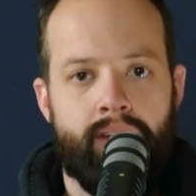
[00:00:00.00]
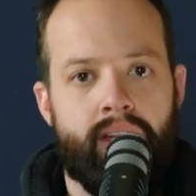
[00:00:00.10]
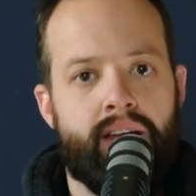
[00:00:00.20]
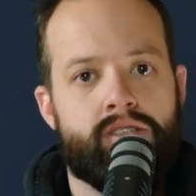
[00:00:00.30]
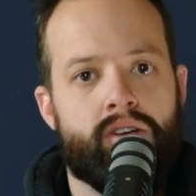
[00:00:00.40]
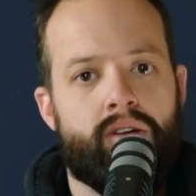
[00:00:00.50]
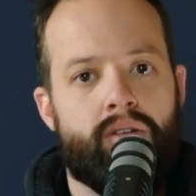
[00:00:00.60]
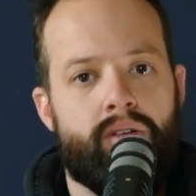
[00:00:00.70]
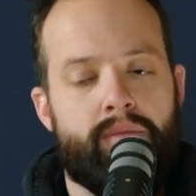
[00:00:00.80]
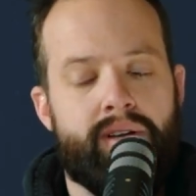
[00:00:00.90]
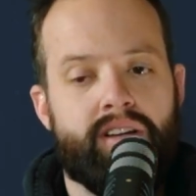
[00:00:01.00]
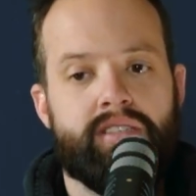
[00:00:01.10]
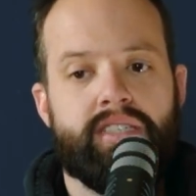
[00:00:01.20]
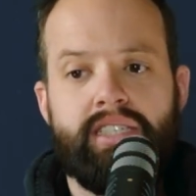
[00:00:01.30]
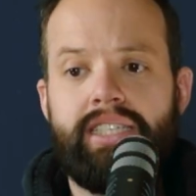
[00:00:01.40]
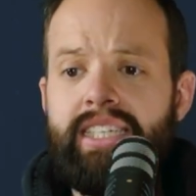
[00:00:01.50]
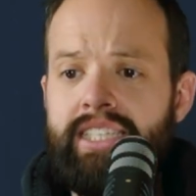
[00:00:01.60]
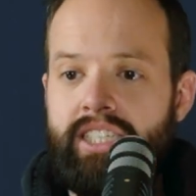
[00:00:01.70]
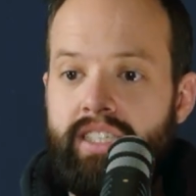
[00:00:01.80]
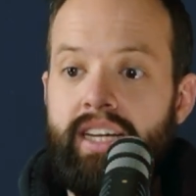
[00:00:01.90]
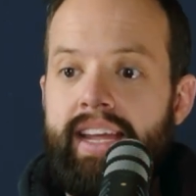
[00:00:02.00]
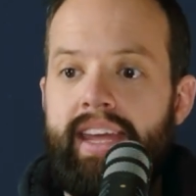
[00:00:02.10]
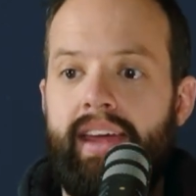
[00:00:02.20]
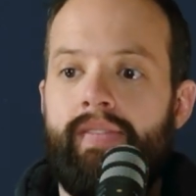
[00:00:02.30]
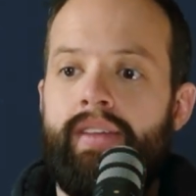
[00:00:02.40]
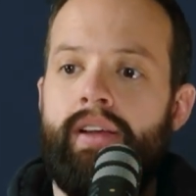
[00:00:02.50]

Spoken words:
And so America's like, gosh, dang it.